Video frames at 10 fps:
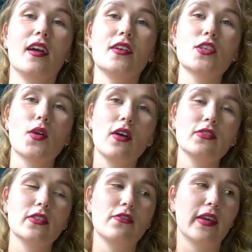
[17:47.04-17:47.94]
So
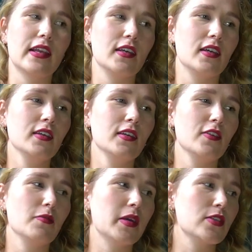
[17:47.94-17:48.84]
after the failure
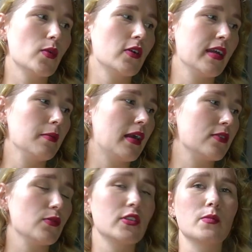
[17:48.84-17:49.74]
of my soiree
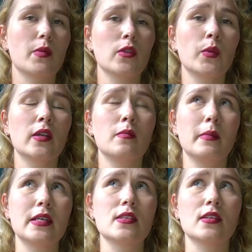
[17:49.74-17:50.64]
blouse, which is by the way an
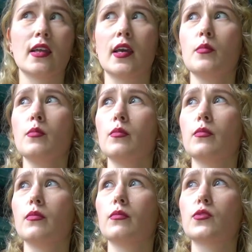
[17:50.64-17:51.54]
amazing name,
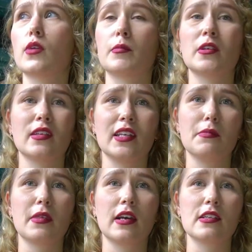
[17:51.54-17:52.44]
so I'm going to
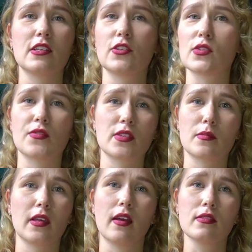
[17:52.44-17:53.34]
keep that and use it for
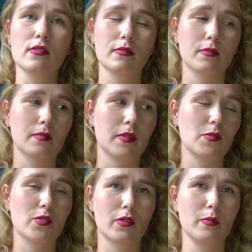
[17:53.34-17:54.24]
something else.
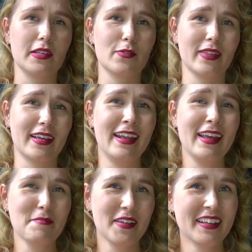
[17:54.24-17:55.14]
So pleased with that
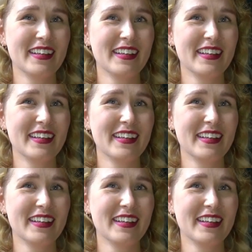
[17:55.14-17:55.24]
name.